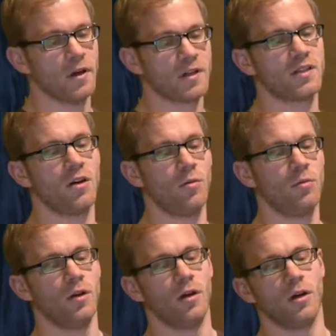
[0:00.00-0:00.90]
So
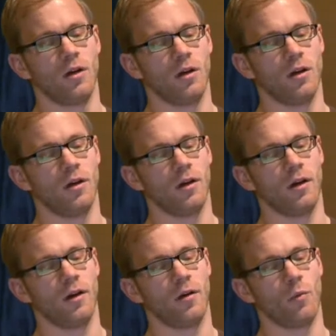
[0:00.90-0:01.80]

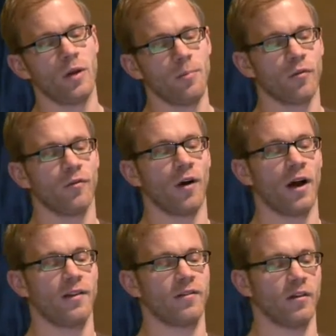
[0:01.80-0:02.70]
we
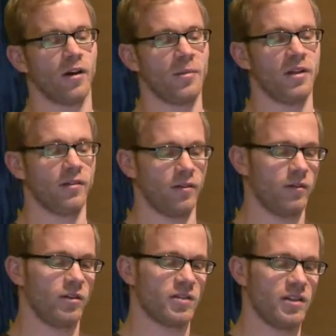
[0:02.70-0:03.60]
provide, I mean,
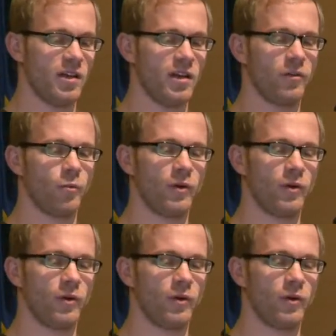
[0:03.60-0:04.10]
you see here,